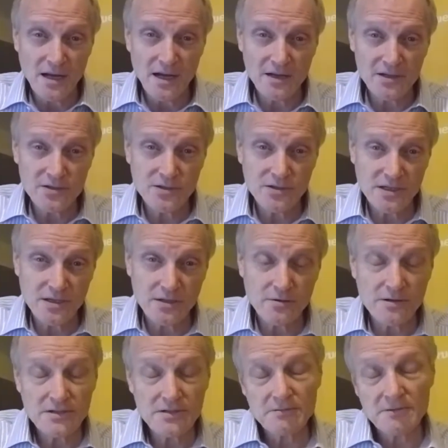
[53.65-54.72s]
to
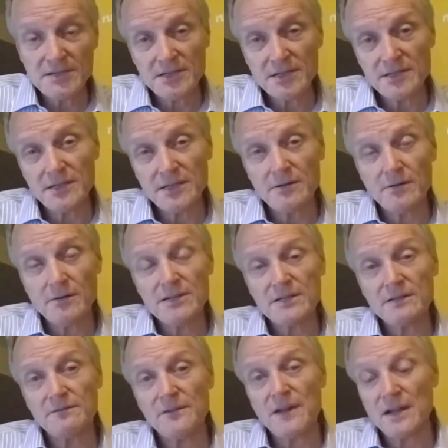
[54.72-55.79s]
decrease risk and decrease
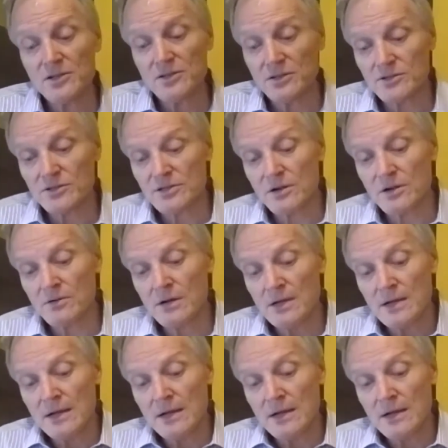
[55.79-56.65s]
infection? So